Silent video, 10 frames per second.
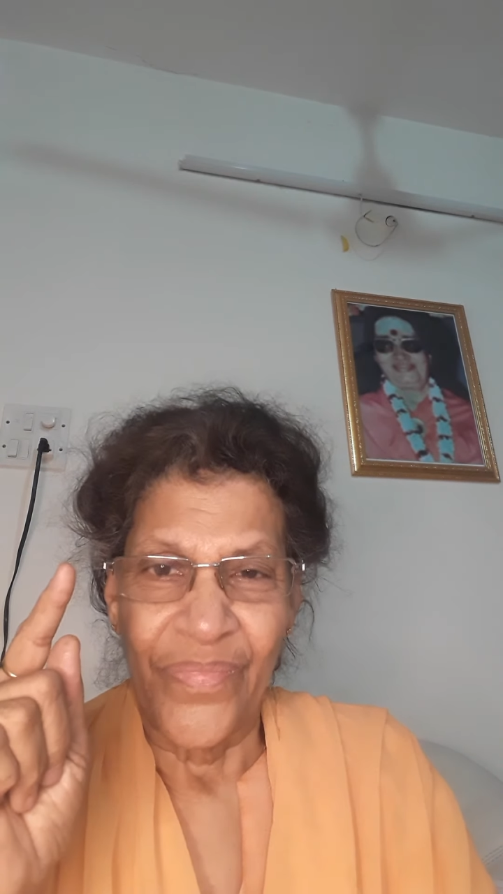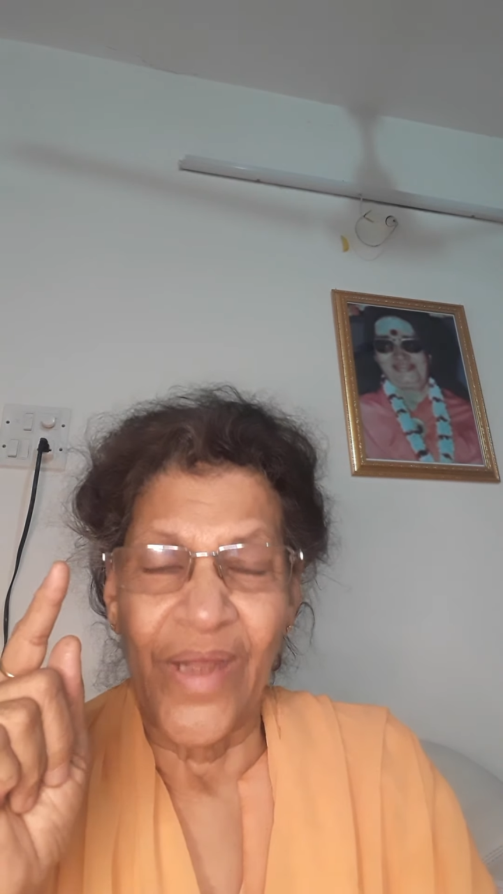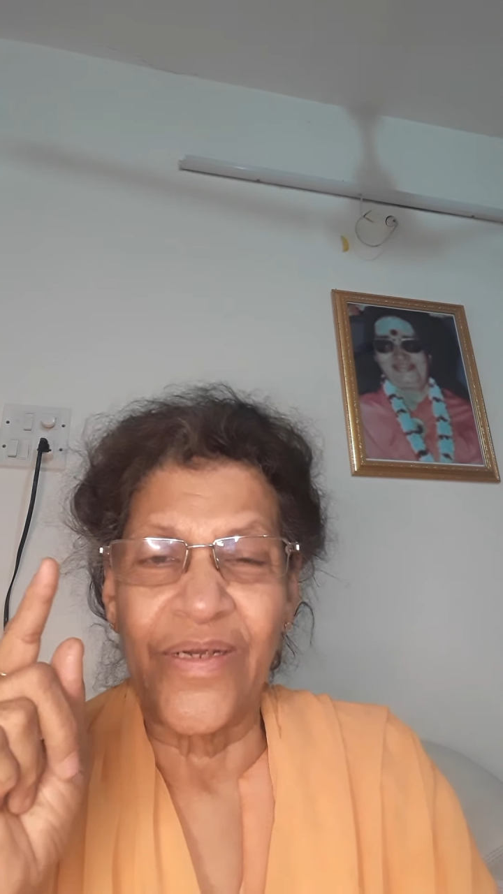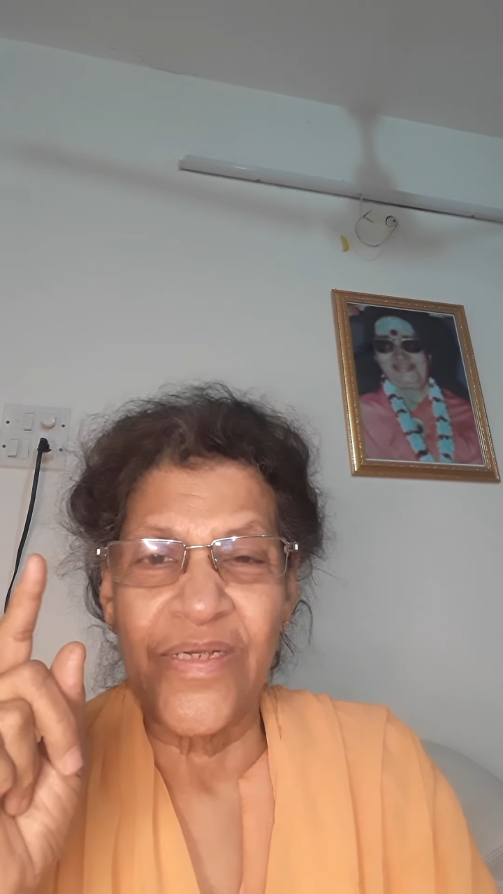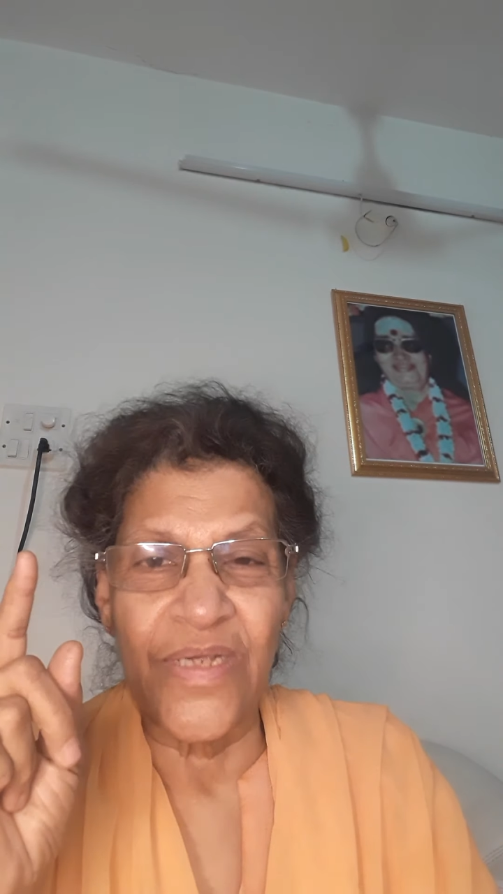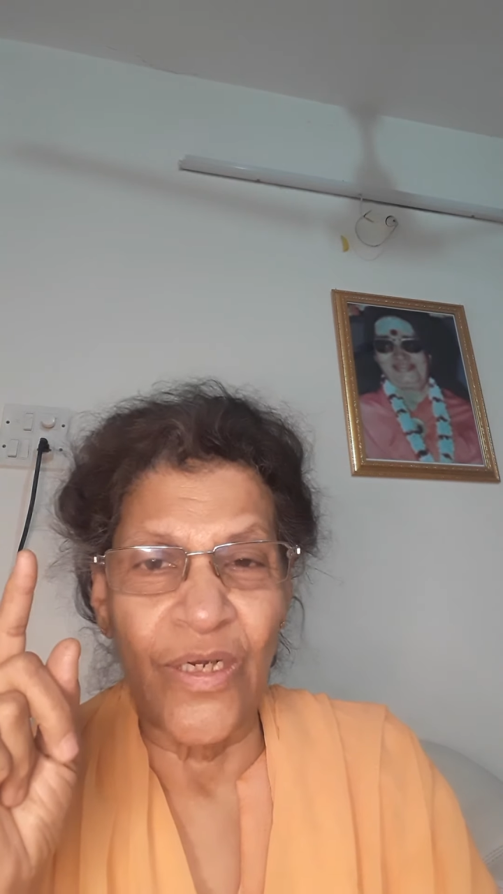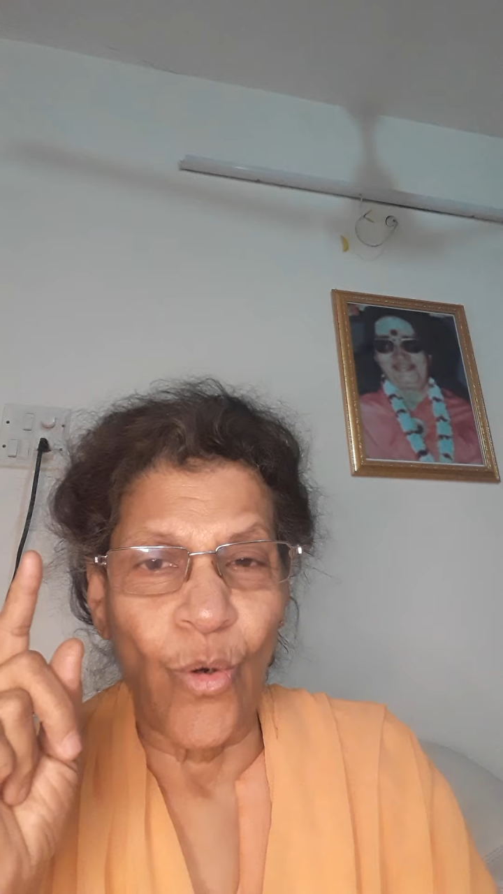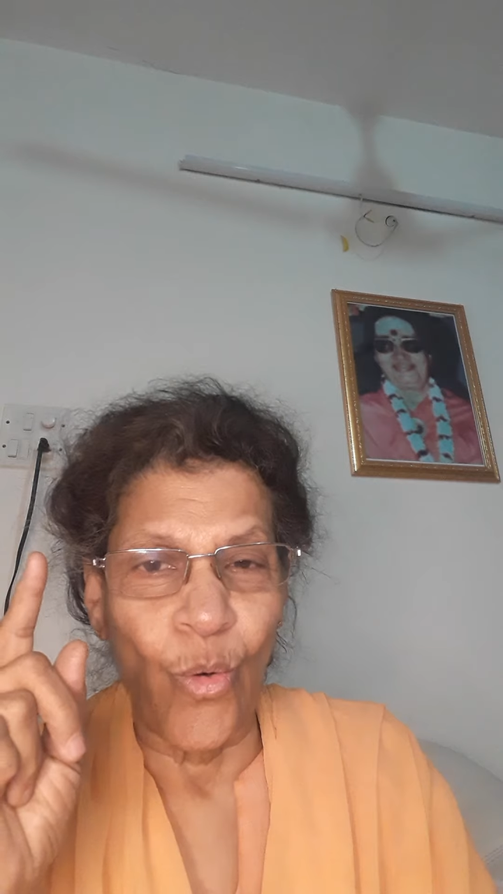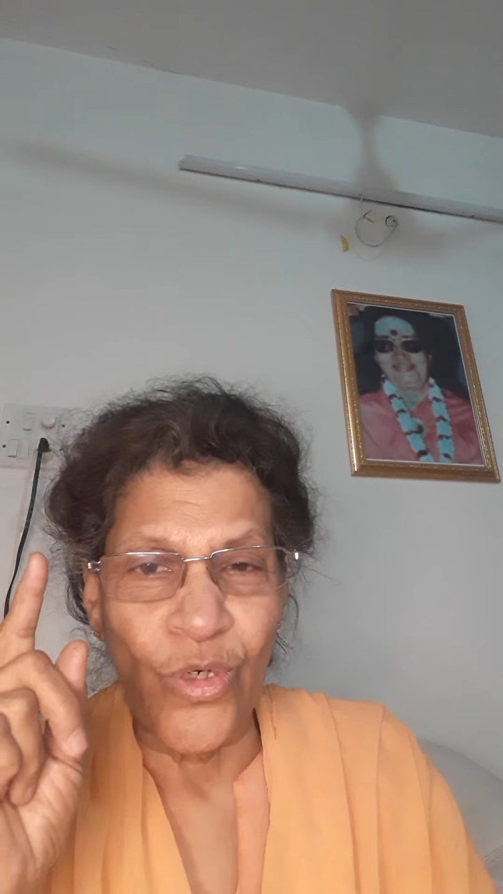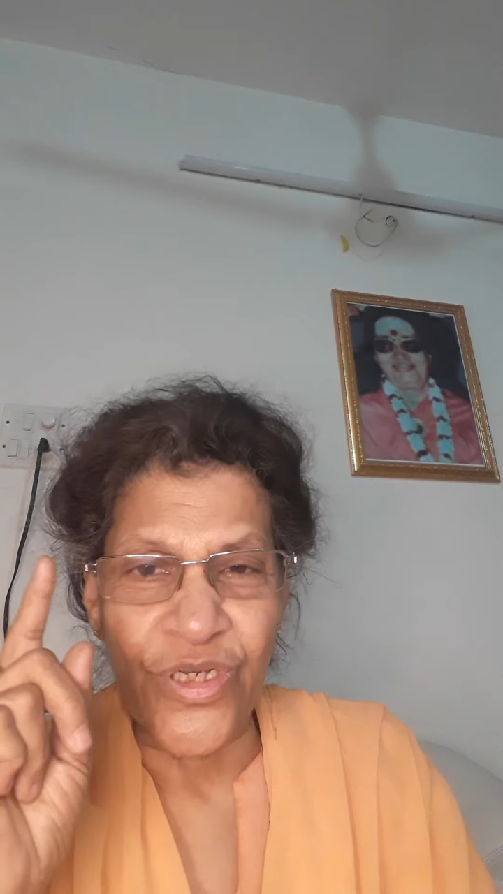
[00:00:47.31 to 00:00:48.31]
that is in
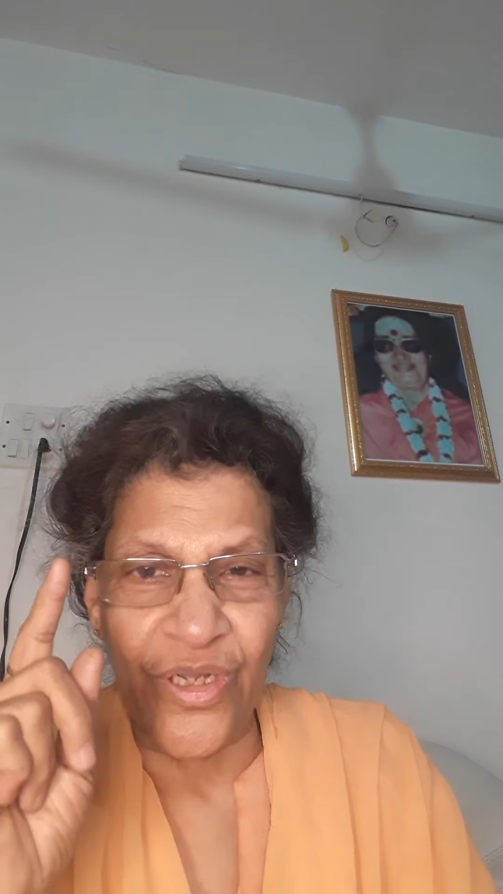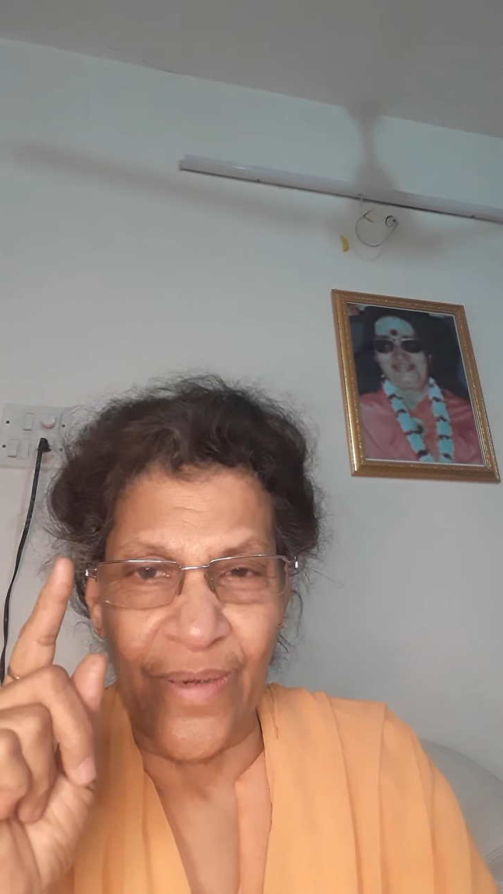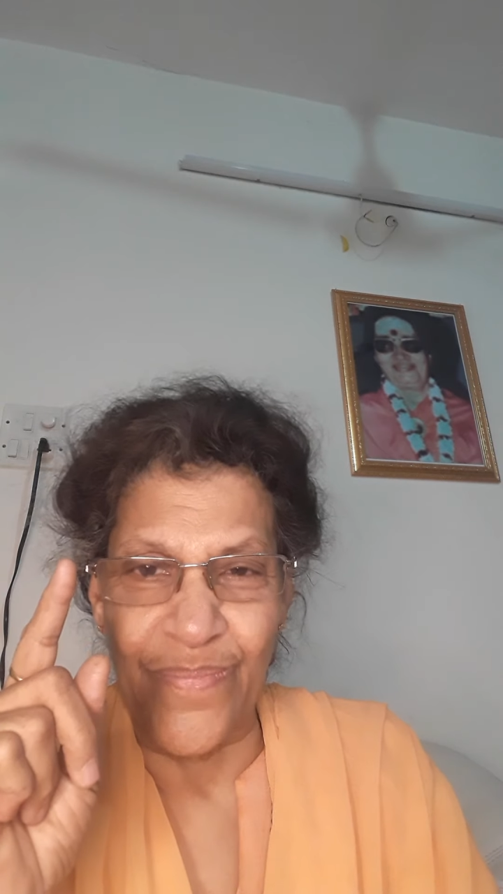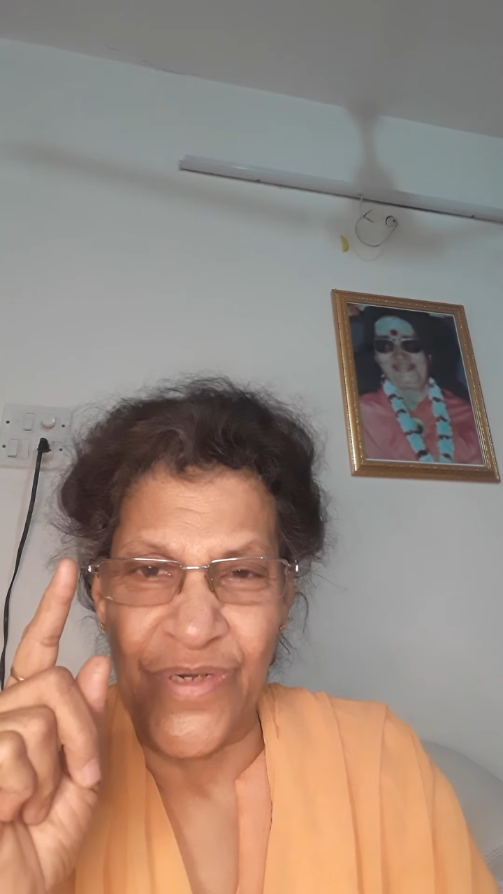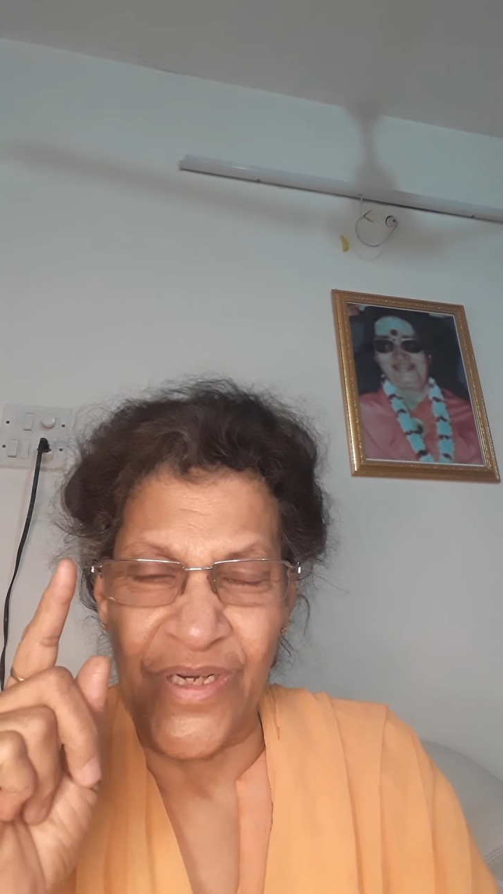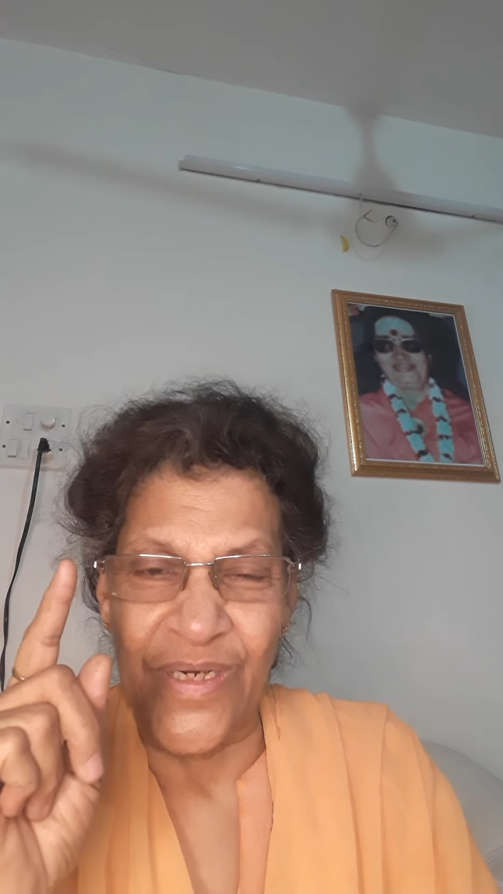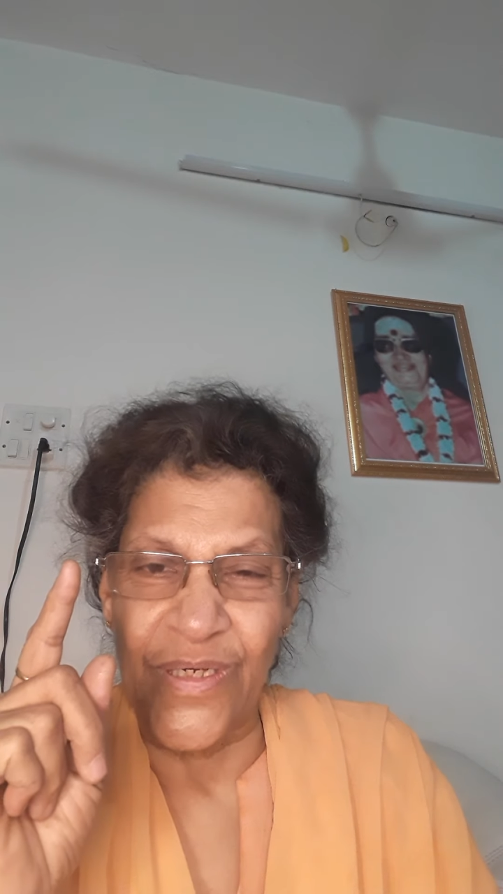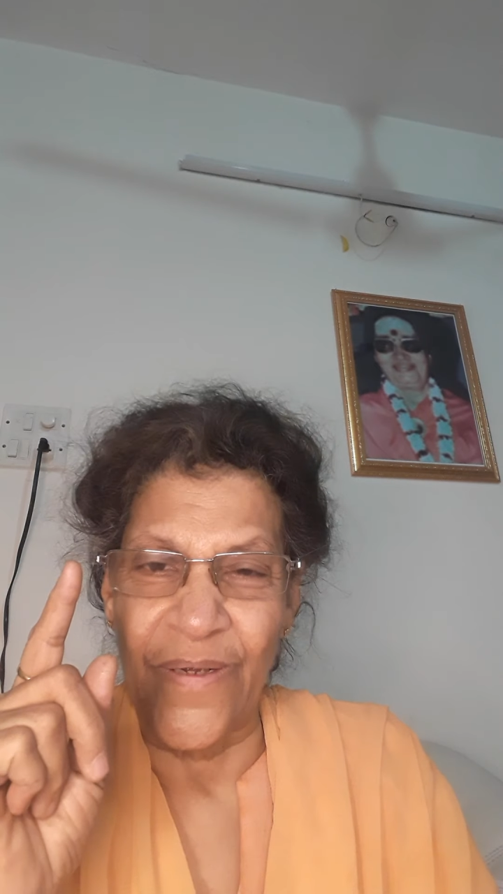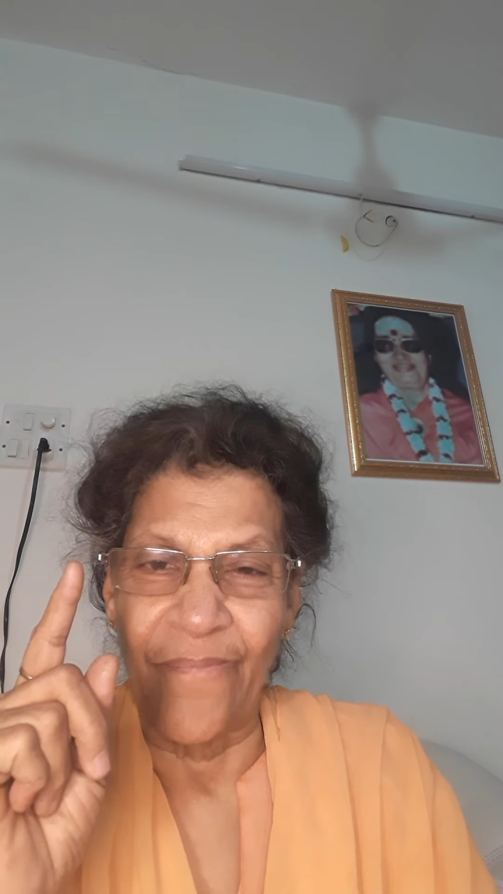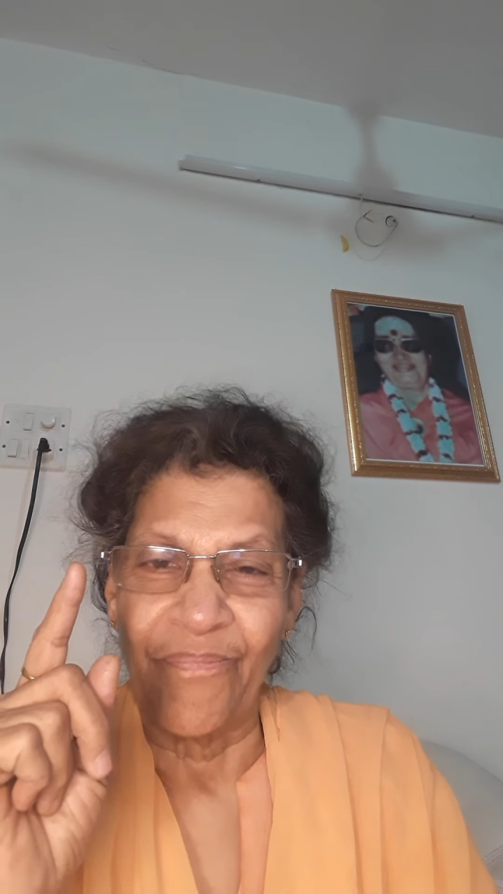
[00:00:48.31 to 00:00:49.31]
old scriptures.